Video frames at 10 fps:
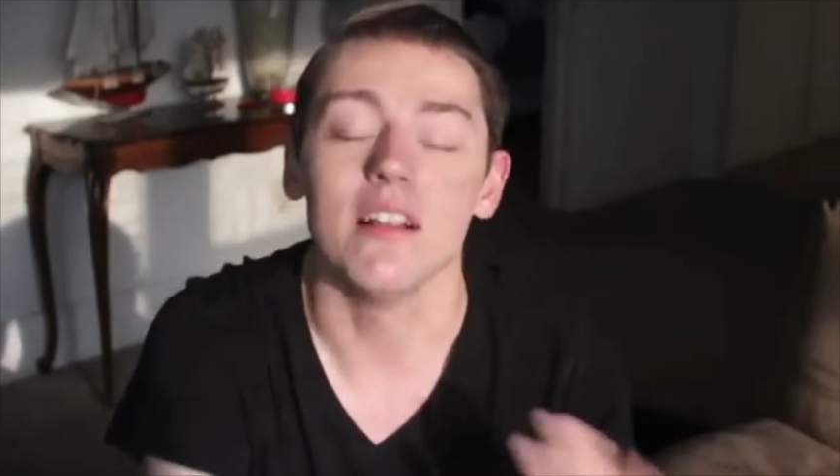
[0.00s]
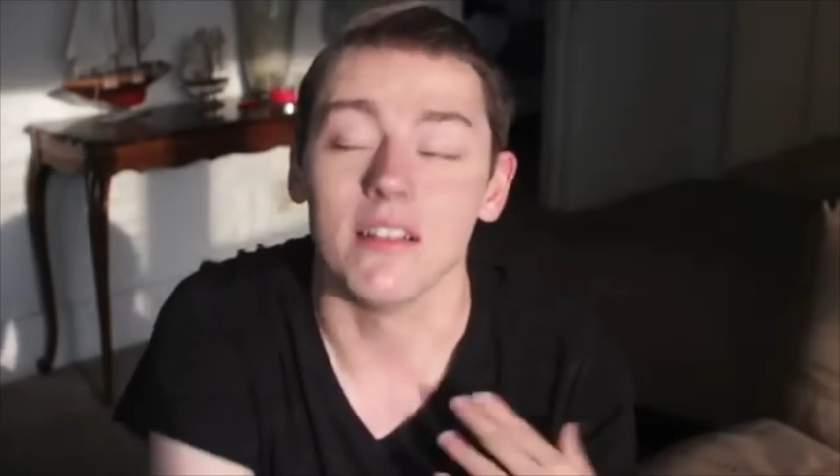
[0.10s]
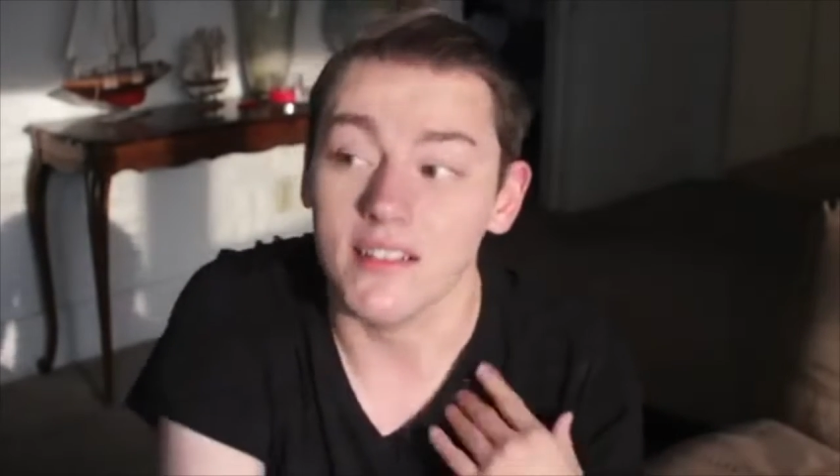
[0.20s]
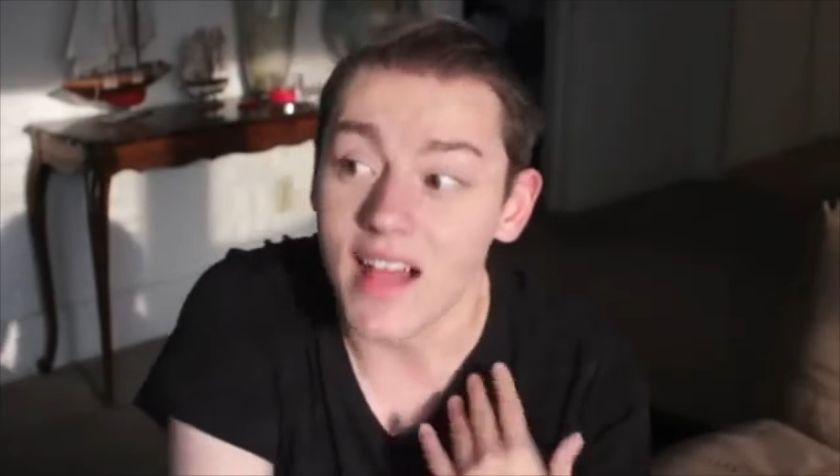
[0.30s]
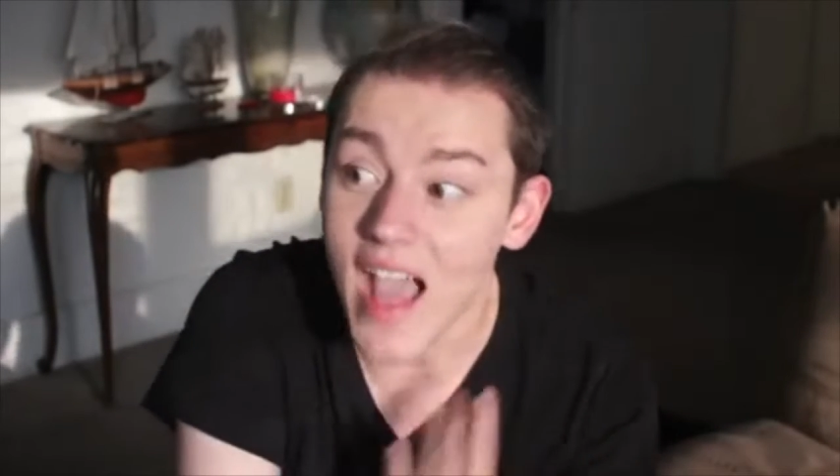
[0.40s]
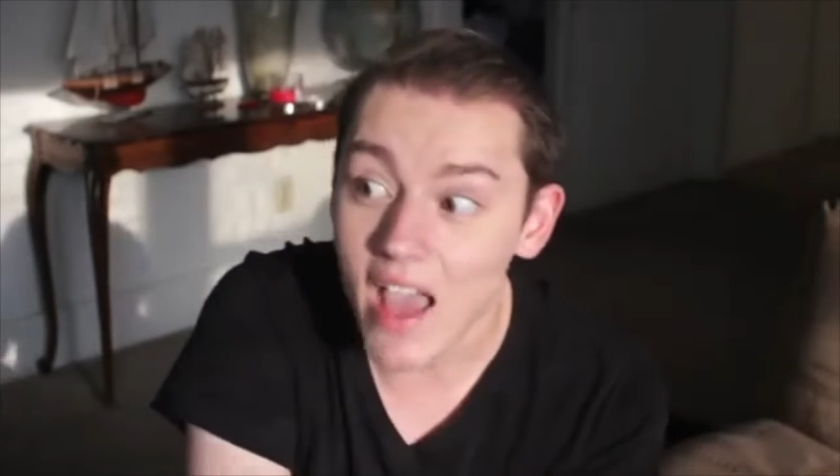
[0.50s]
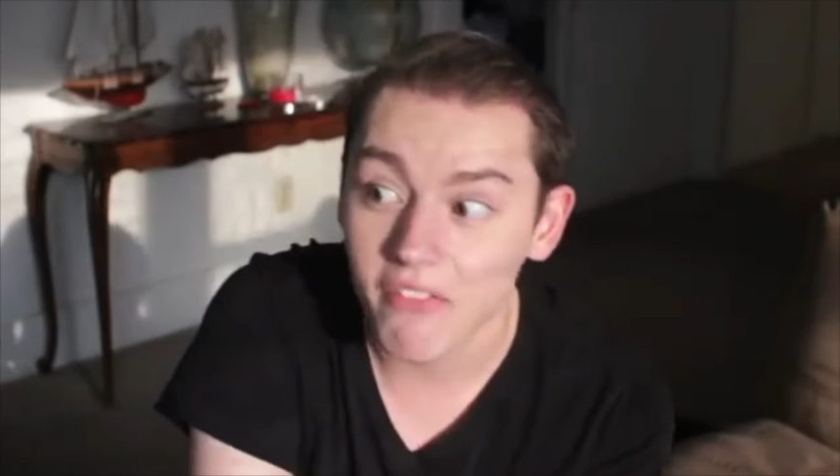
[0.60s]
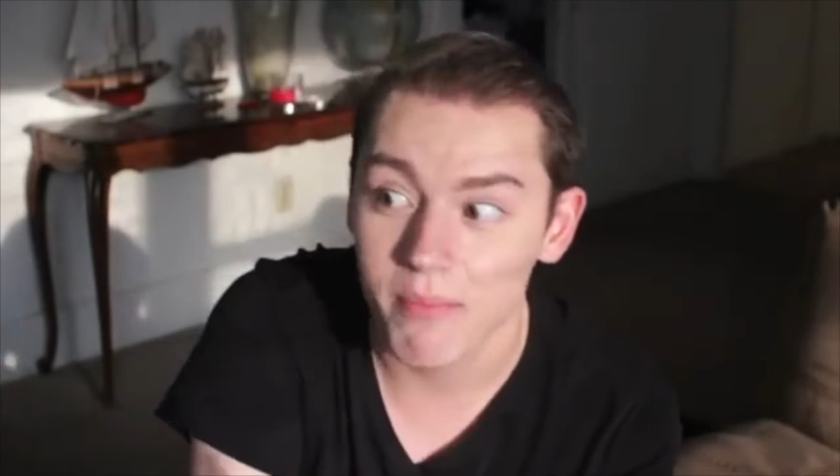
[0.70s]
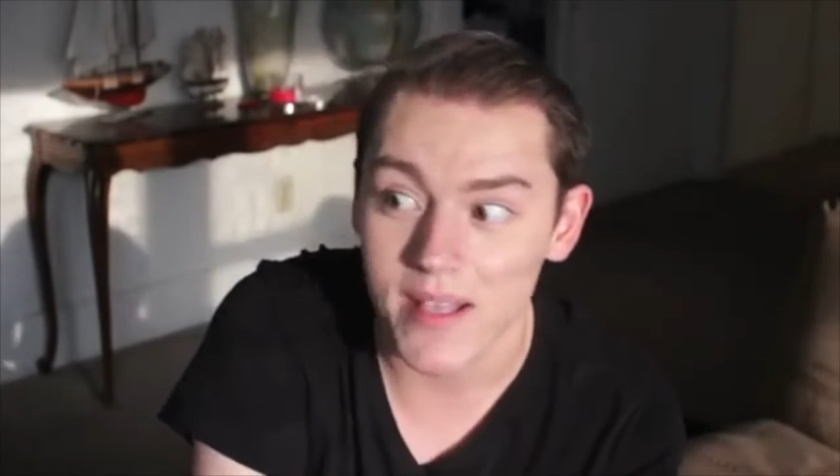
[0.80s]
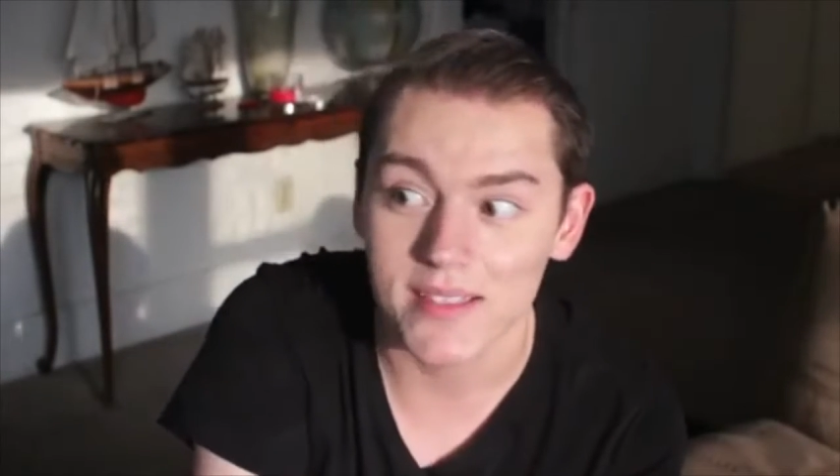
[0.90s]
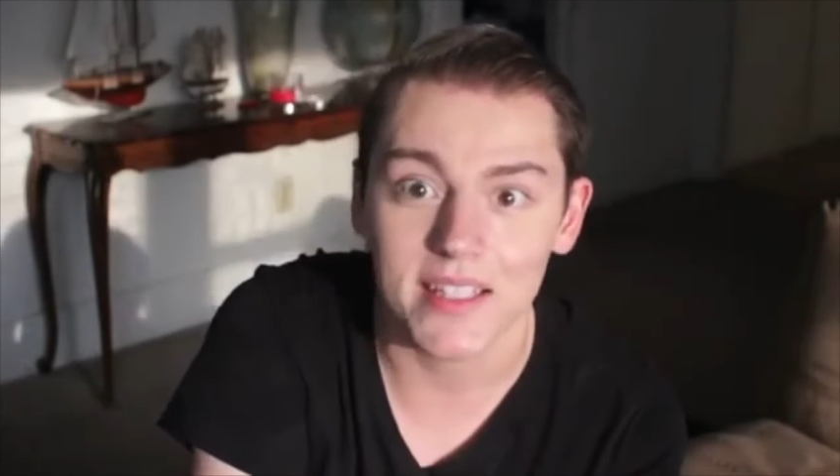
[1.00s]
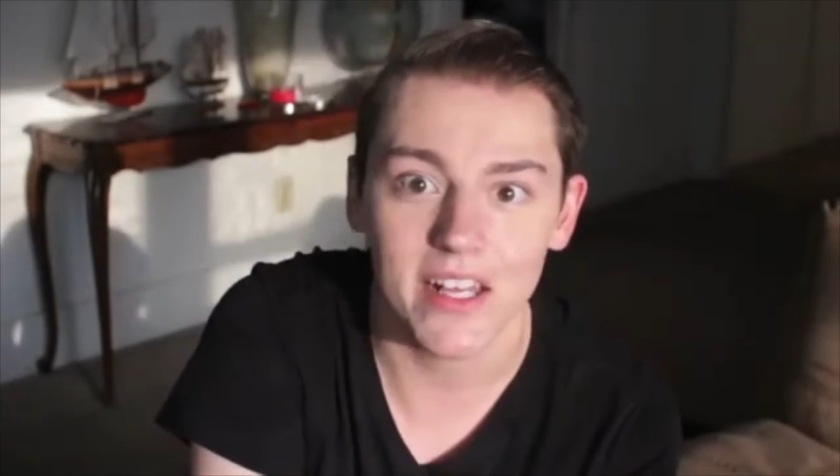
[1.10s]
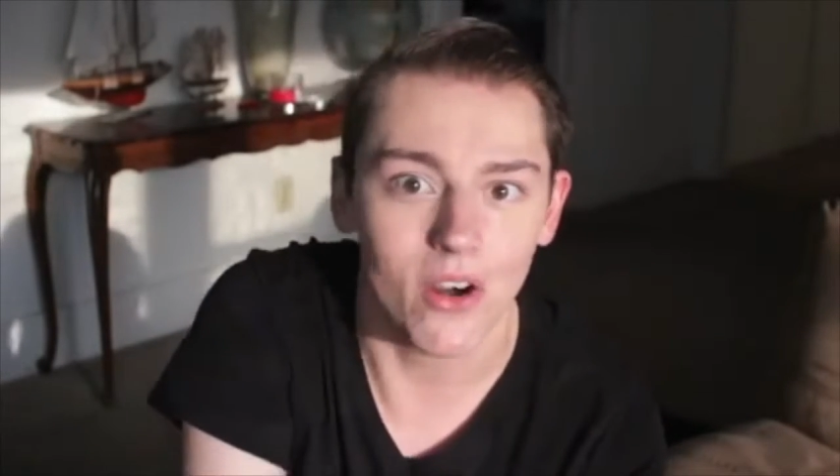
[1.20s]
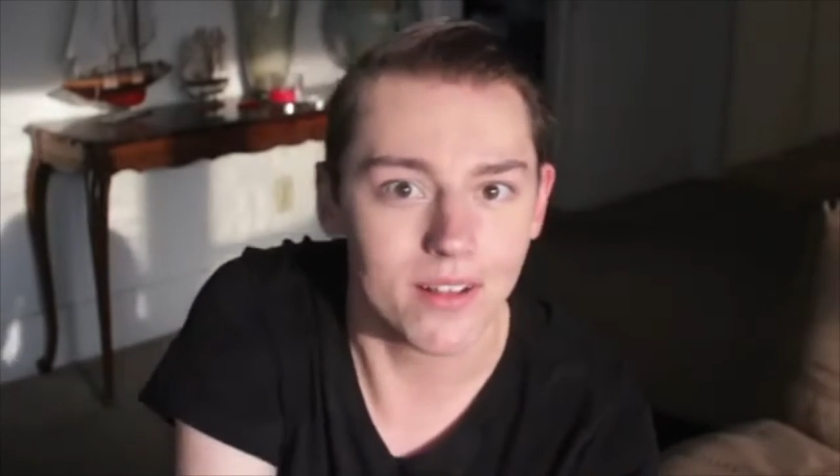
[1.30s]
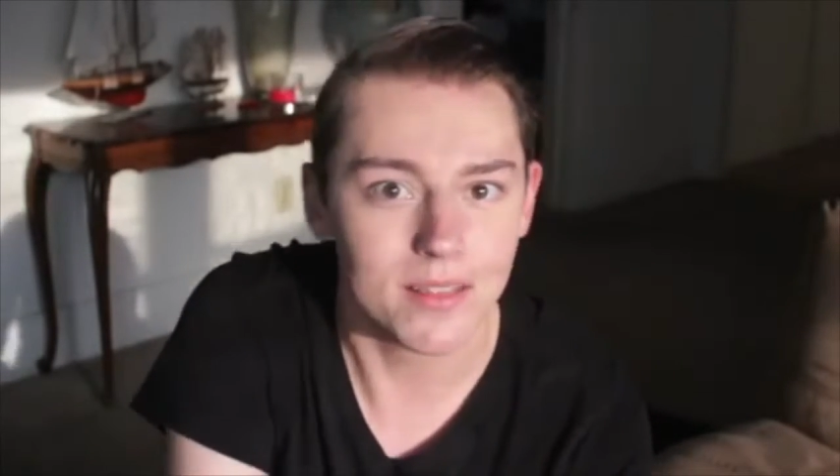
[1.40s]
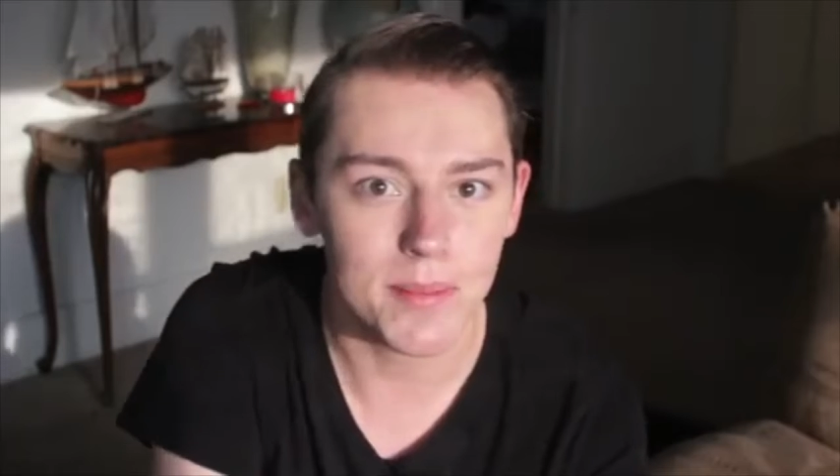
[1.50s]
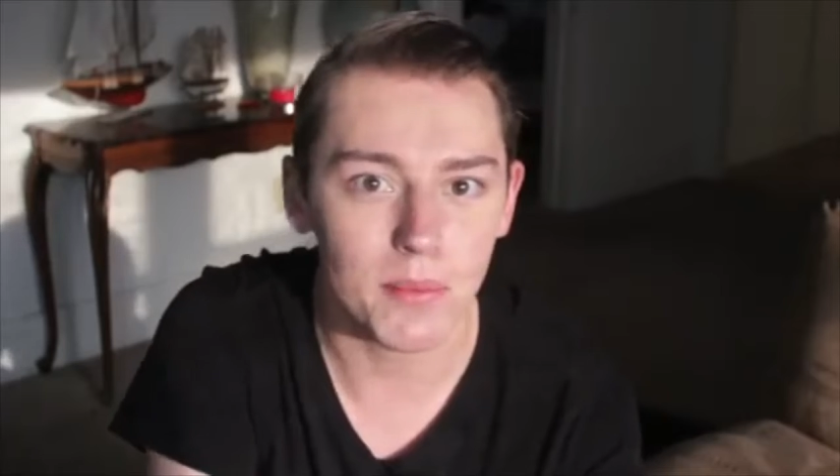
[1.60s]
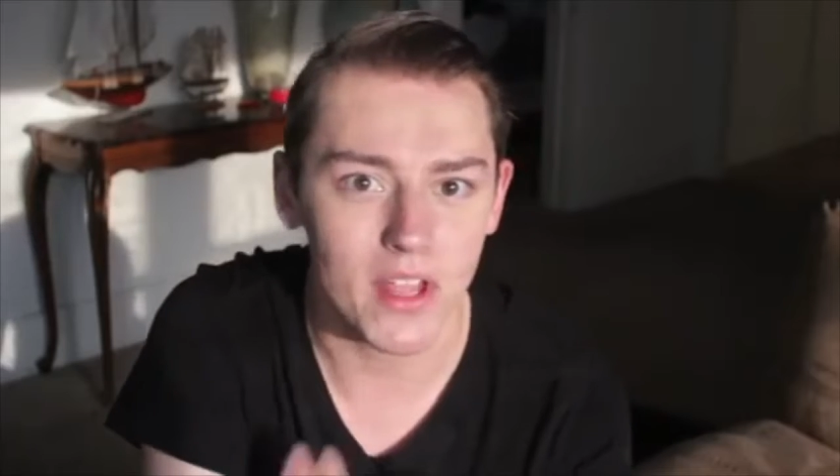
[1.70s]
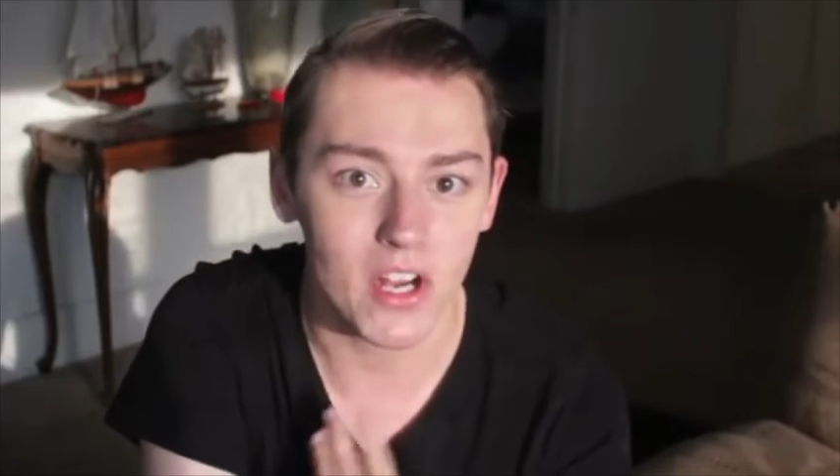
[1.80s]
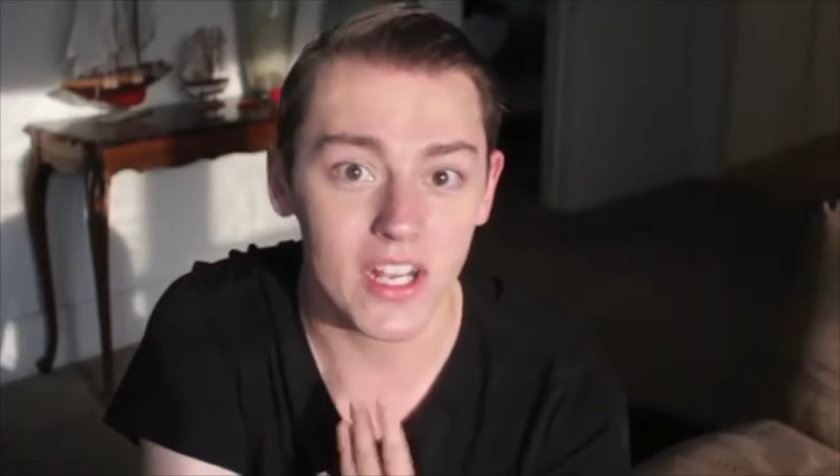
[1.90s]
Laugh basically at all these
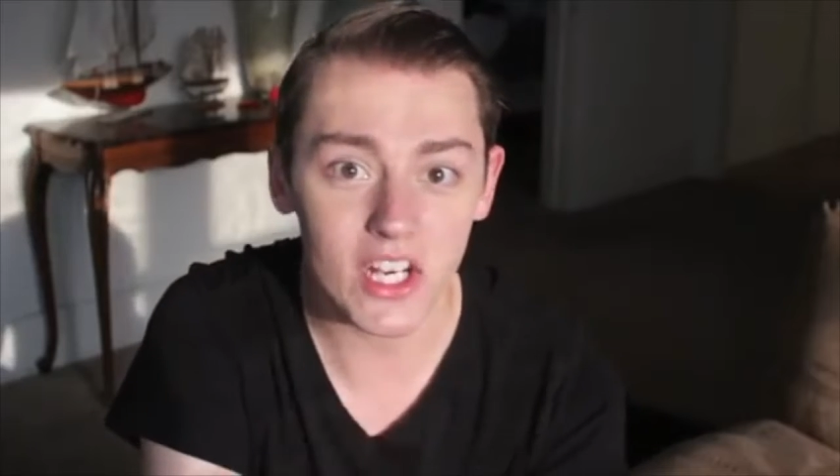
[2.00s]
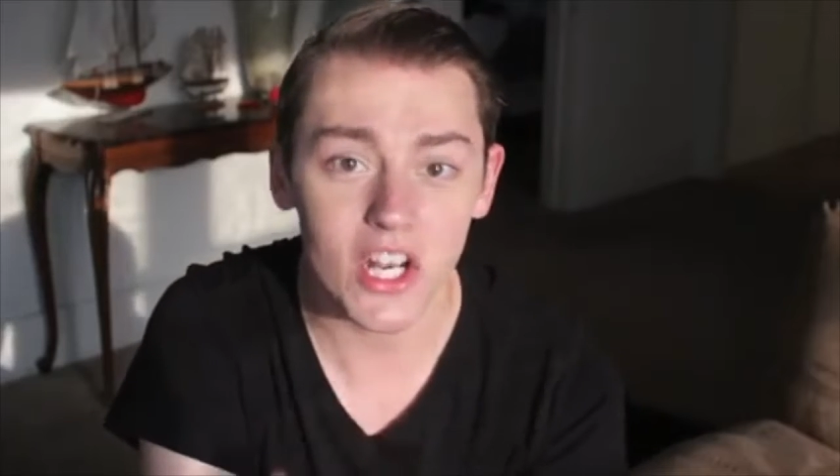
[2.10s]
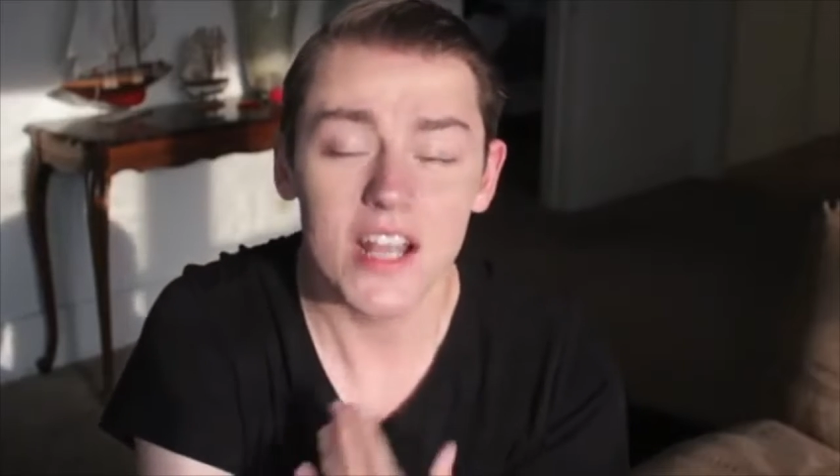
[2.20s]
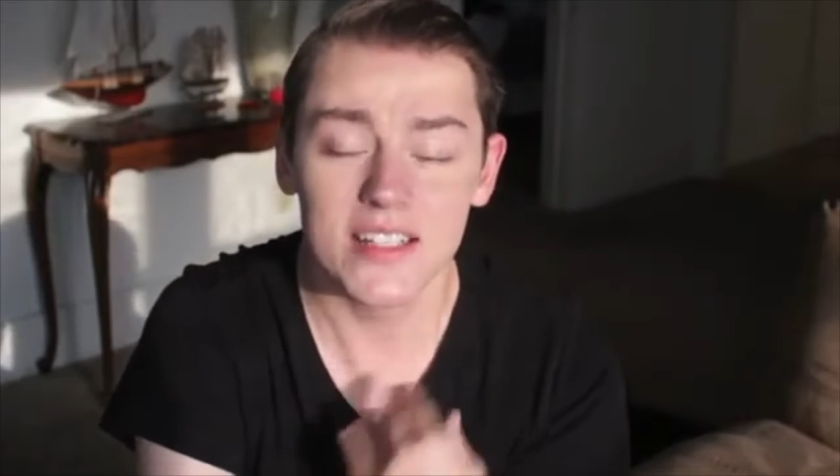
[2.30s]
people that are here